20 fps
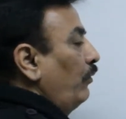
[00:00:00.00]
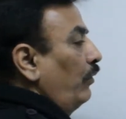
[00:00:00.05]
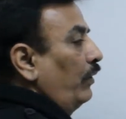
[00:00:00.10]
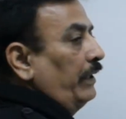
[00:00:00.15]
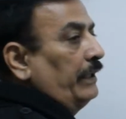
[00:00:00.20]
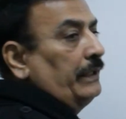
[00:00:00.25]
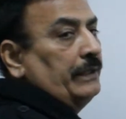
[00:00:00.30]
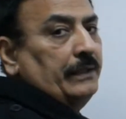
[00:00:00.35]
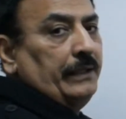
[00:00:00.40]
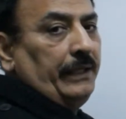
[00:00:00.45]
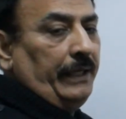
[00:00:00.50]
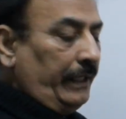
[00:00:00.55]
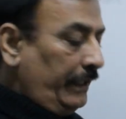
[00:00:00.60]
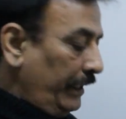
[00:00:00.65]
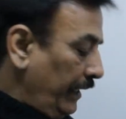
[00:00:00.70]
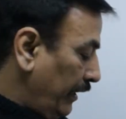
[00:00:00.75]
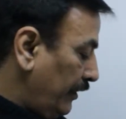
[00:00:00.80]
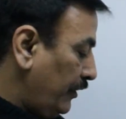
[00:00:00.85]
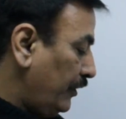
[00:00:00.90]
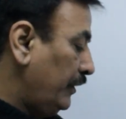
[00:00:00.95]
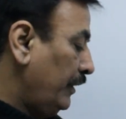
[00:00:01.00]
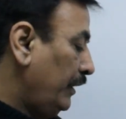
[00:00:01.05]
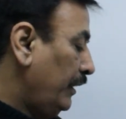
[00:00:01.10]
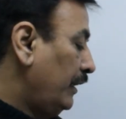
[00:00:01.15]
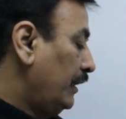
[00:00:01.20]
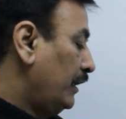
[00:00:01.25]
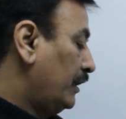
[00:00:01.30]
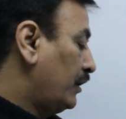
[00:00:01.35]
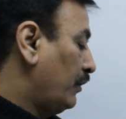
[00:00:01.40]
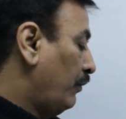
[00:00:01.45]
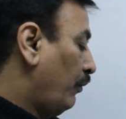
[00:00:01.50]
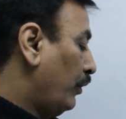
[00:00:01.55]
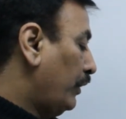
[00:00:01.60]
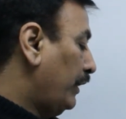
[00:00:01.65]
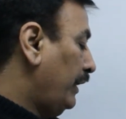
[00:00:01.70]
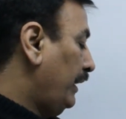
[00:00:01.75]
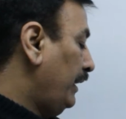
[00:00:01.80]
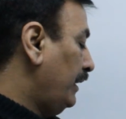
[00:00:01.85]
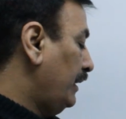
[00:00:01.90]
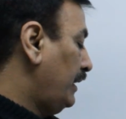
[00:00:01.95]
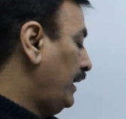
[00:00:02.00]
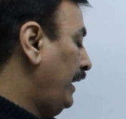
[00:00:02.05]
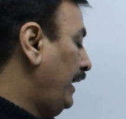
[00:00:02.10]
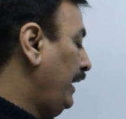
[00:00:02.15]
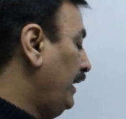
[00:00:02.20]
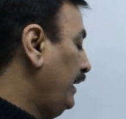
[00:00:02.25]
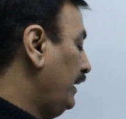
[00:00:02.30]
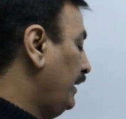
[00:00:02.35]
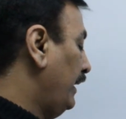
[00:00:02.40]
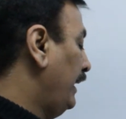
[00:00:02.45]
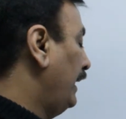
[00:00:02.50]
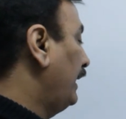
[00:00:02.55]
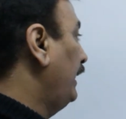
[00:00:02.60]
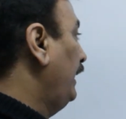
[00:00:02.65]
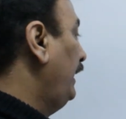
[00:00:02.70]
call it A dash. So what we are saying, that